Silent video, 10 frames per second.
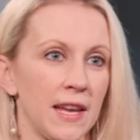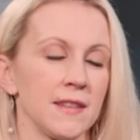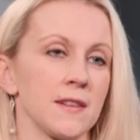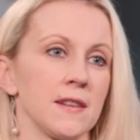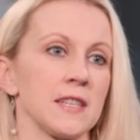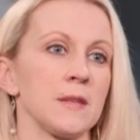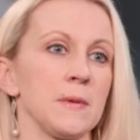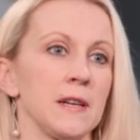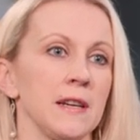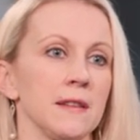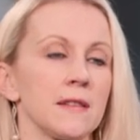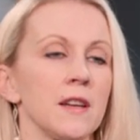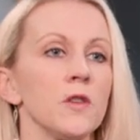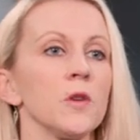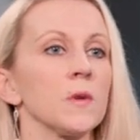the hands-on experience,
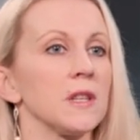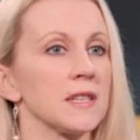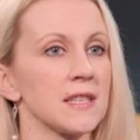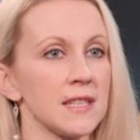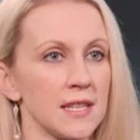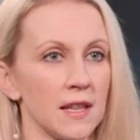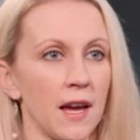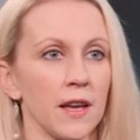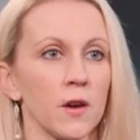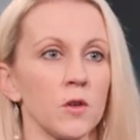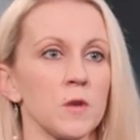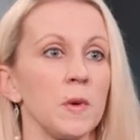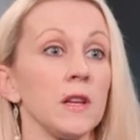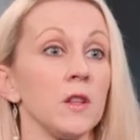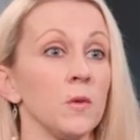I know you were the assistant line coach,
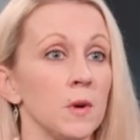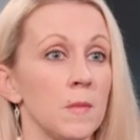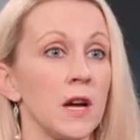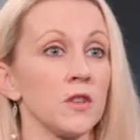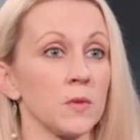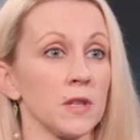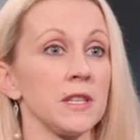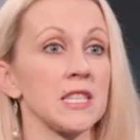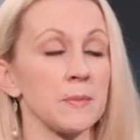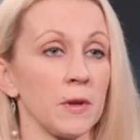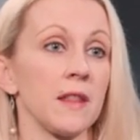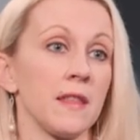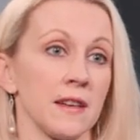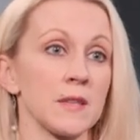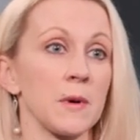but you and Munch really split
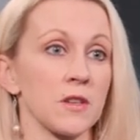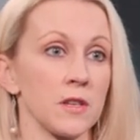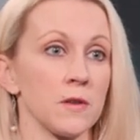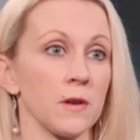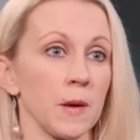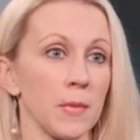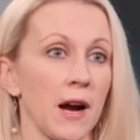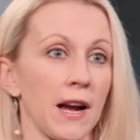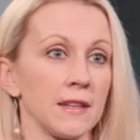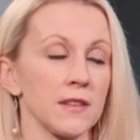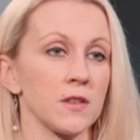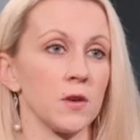things, especially during practice.